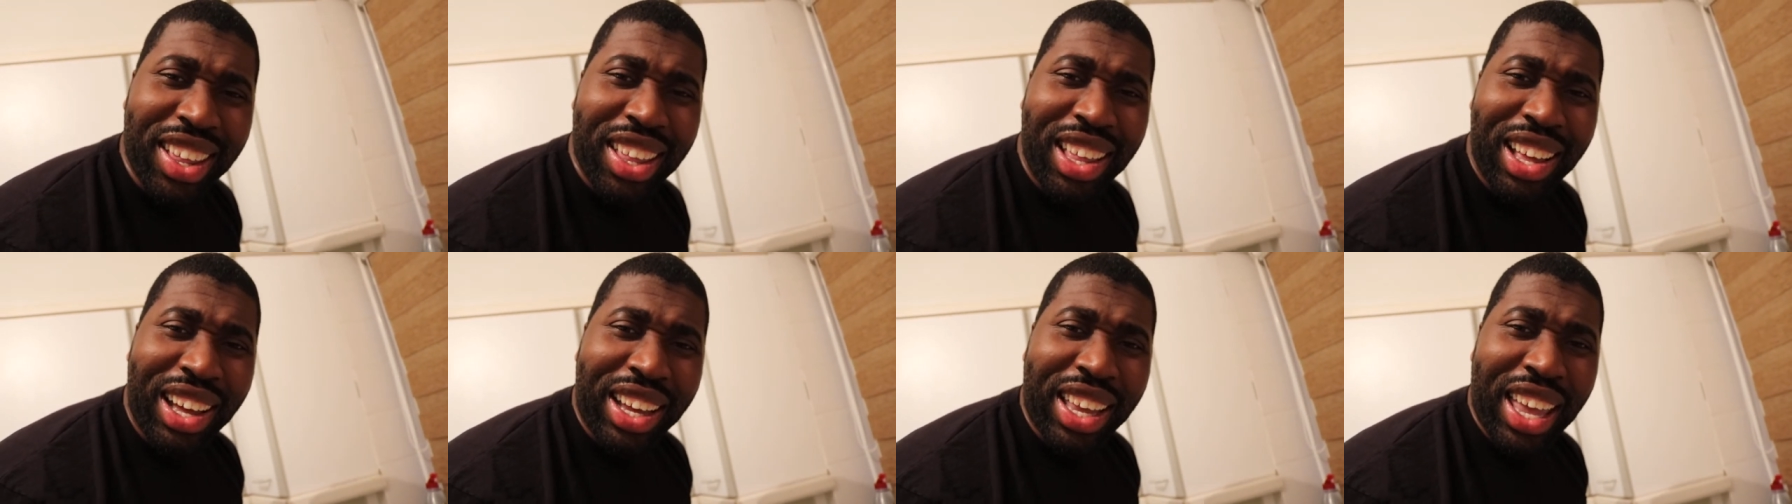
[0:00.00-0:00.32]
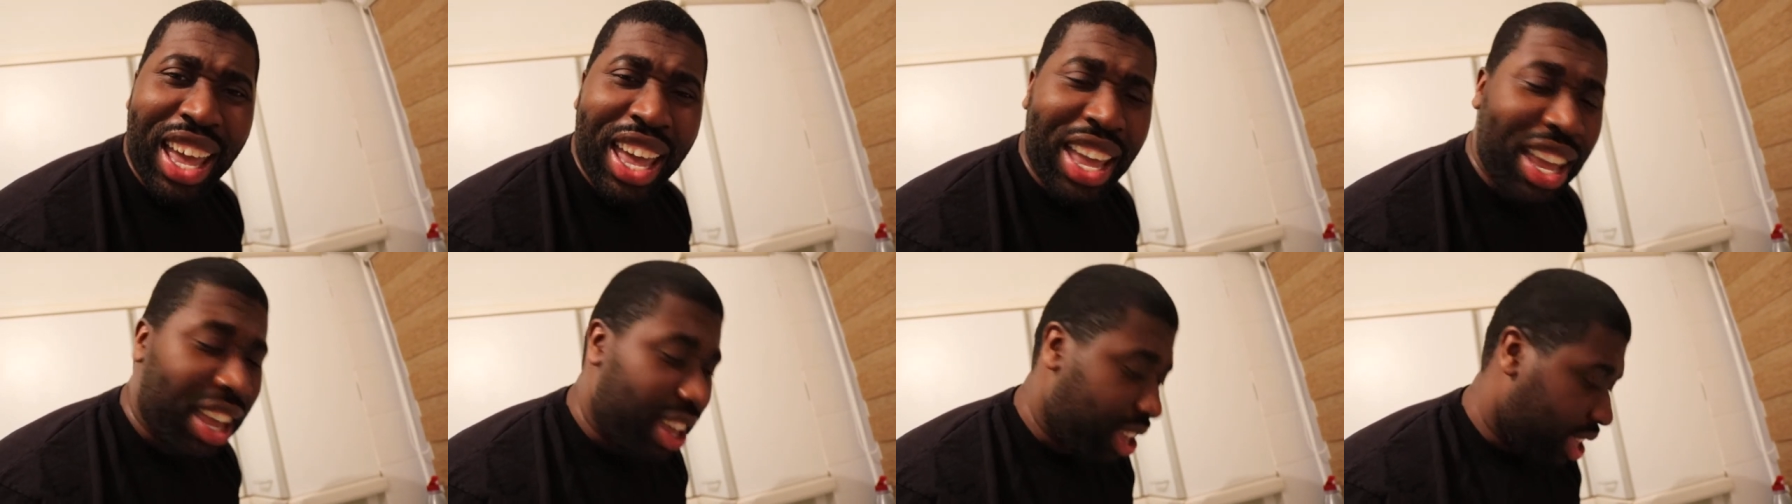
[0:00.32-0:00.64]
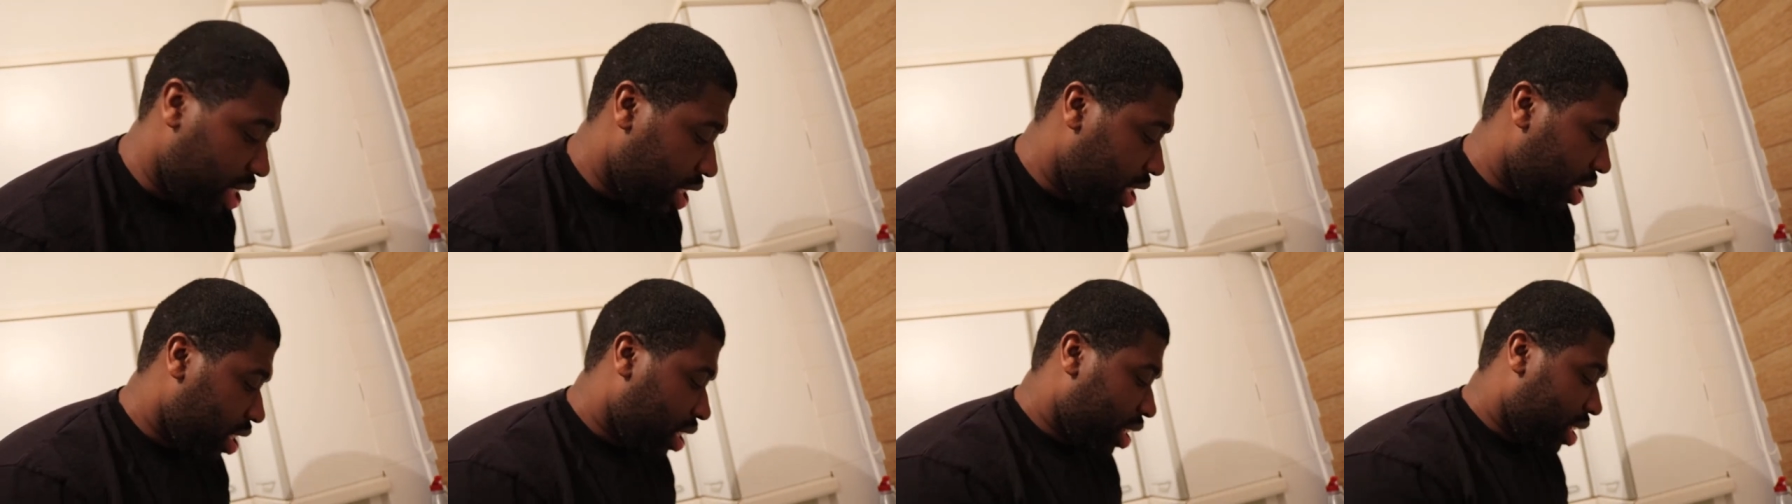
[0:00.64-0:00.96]
okay?
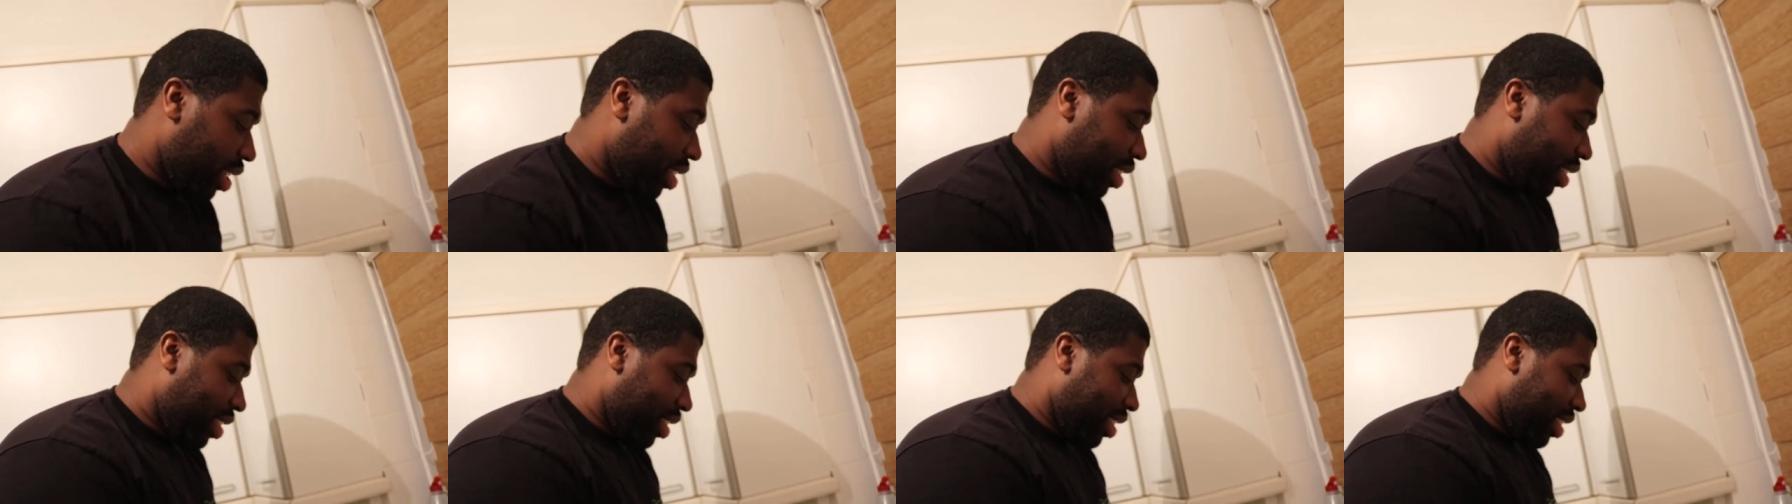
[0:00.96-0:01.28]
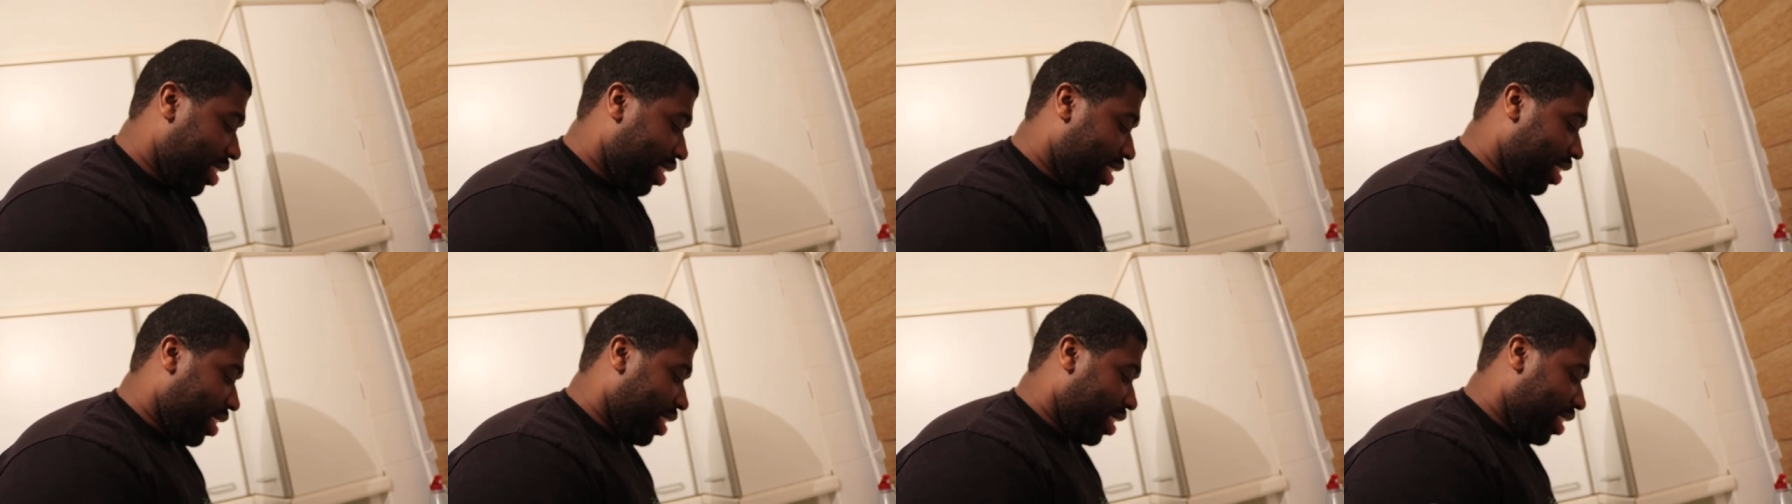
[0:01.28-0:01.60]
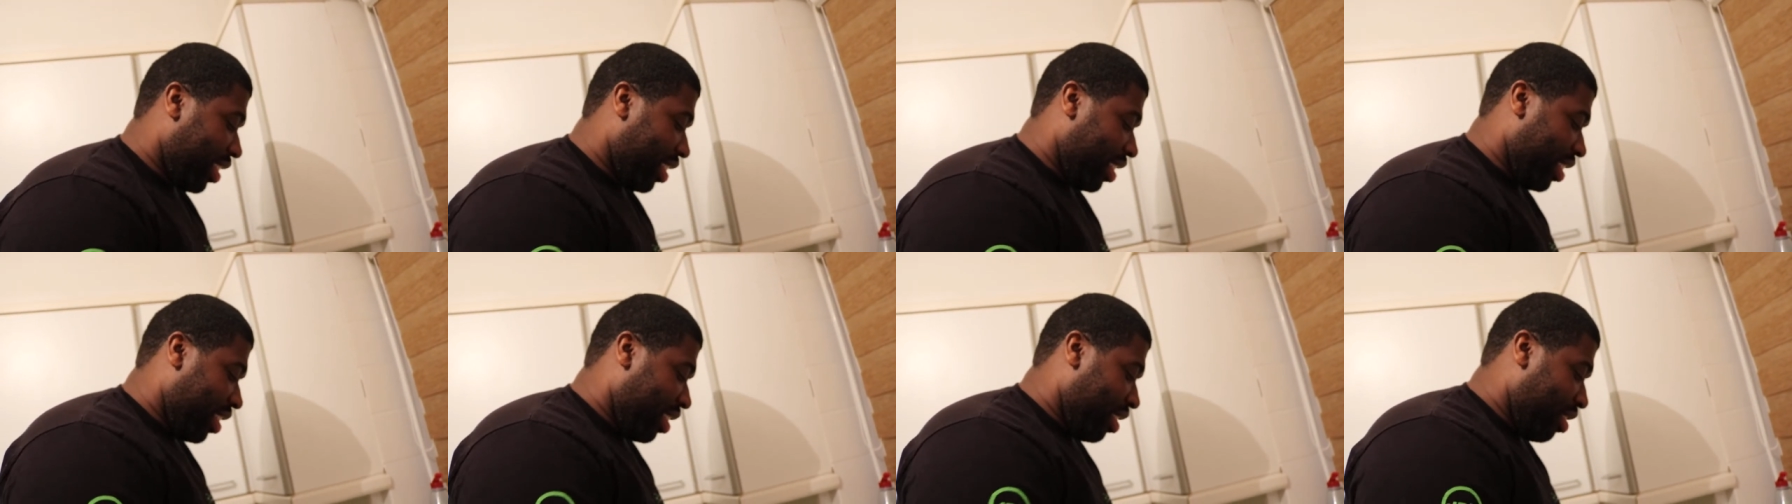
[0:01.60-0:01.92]
So he
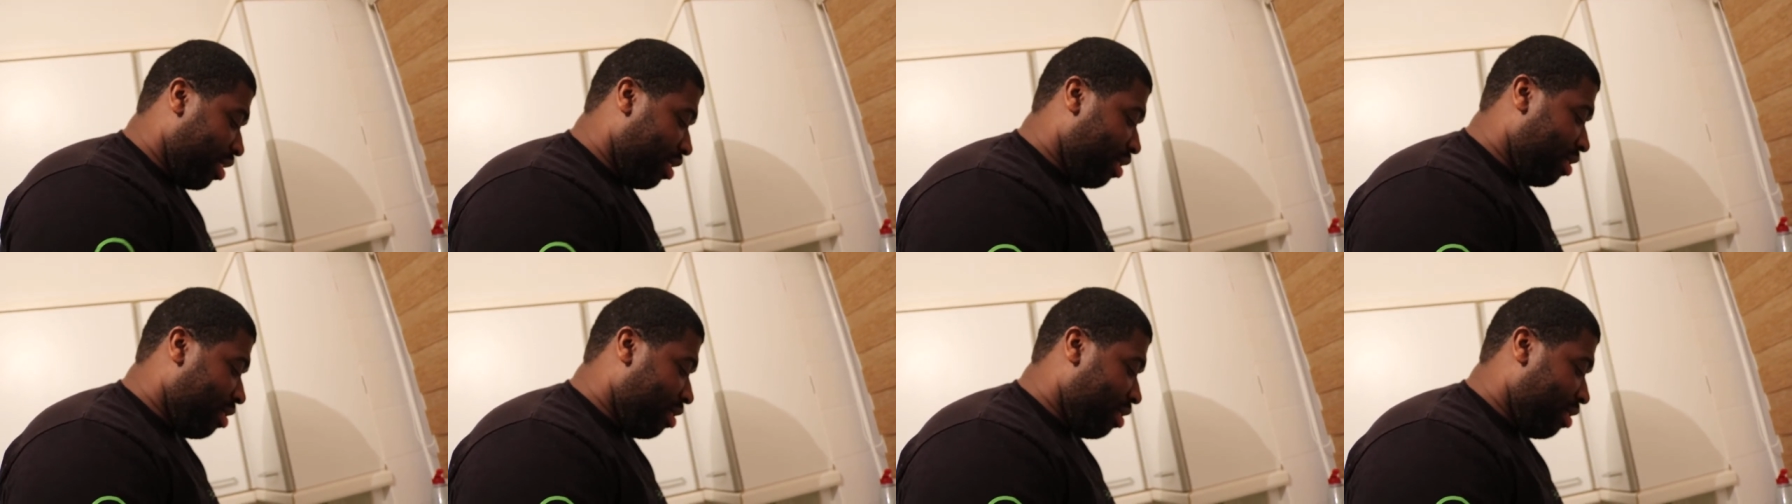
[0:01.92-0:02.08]
says.